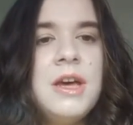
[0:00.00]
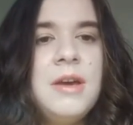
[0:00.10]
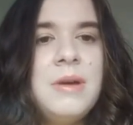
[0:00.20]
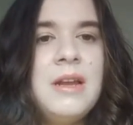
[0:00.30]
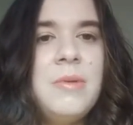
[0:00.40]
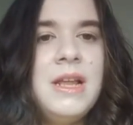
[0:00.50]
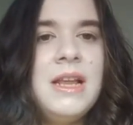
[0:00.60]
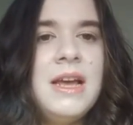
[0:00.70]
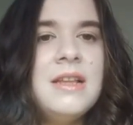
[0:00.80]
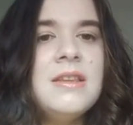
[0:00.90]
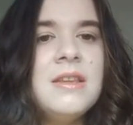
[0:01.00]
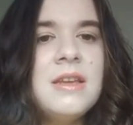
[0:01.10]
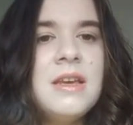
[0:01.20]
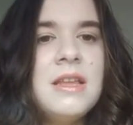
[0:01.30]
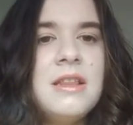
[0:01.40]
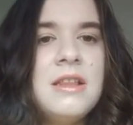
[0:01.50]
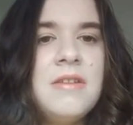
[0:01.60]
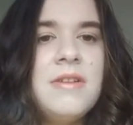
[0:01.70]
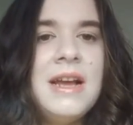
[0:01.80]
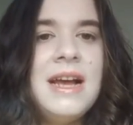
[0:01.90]
Like when I went in,
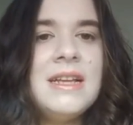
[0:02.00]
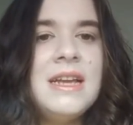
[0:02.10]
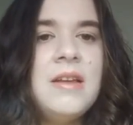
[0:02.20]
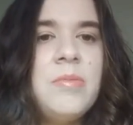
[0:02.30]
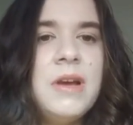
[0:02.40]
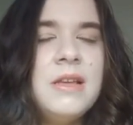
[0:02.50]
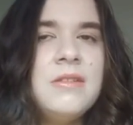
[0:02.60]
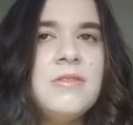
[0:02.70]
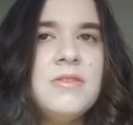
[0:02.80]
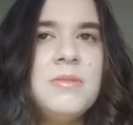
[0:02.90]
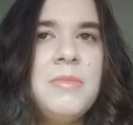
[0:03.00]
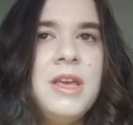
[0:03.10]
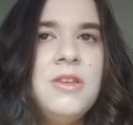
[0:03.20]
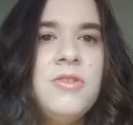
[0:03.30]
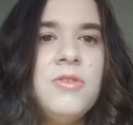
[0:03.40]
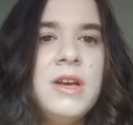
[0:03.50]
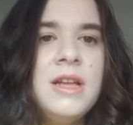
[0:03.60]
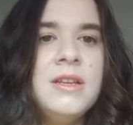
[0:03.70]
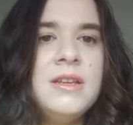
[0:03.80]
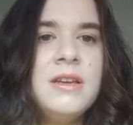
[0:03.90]
never had any prices on the menu,
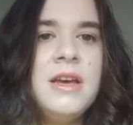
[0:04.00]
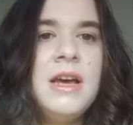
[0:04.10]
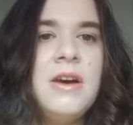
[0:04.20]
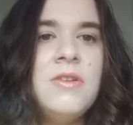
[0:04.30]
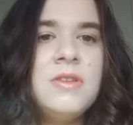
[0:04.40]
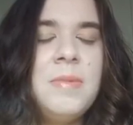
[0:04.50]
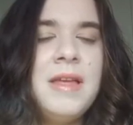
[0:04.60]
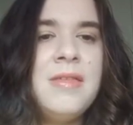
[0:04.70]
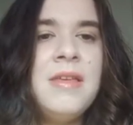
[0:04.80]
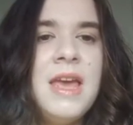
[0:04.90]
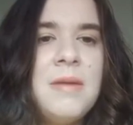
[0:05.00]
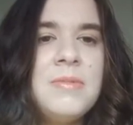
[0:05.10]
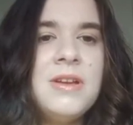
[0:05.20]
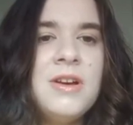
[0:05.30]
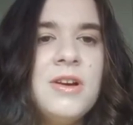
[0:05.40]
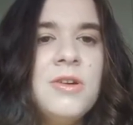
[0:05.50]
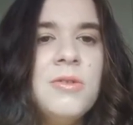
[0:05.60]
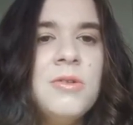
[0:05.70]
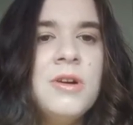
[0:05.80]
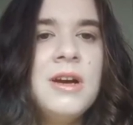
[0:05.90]
and I was a bit
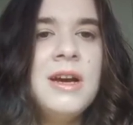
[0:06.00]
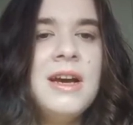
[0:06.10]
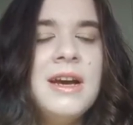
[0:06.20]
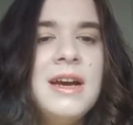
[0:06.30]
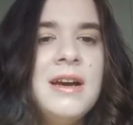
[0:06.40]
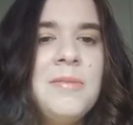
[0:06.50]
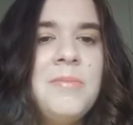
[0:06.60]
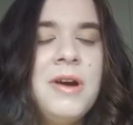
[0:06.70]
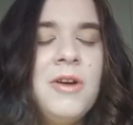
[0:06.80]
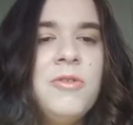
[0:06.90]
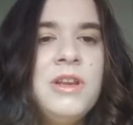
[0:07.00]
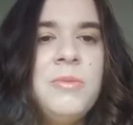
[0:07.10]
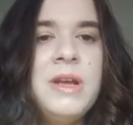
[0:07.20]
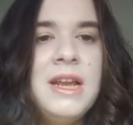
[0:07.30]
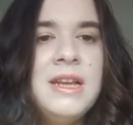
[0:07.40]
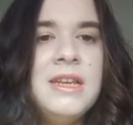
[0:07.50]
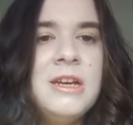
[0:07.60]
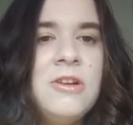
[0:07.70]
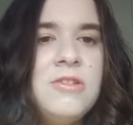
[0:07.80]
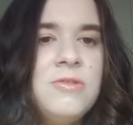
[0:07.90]
sceptical. But I only went in
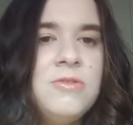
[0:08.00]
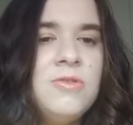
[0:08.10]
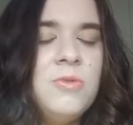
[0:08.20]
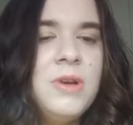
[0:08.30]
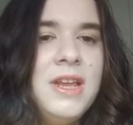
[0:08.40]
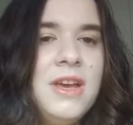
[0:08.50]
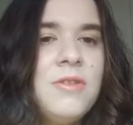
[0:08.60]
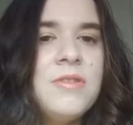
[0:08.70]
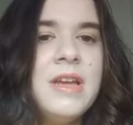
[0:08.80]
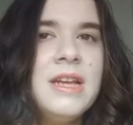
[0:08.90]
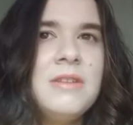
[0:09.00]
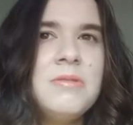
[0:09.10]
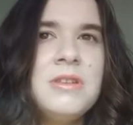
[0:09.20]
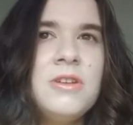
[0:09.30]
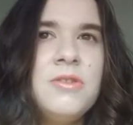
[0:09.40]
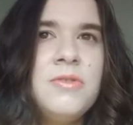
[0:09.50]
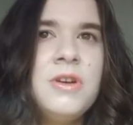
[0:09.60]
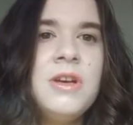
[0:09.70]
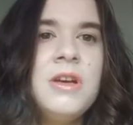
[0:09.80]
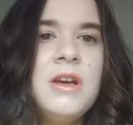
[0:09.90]
there because there was nowhere else. I think to myself,
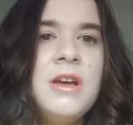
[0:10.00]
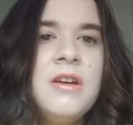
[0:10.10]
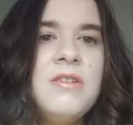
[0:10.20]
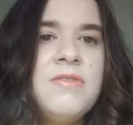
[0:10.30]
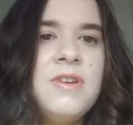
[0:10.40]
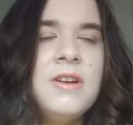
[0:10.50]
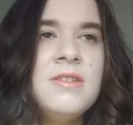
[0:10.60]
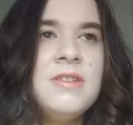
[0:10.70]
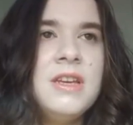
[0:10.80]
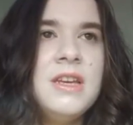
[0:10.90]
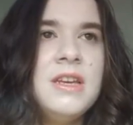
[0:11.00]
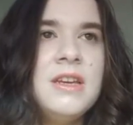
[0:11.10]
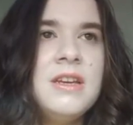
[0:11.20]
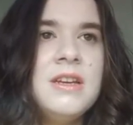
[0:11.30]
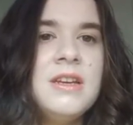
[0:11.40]
fuck's sake.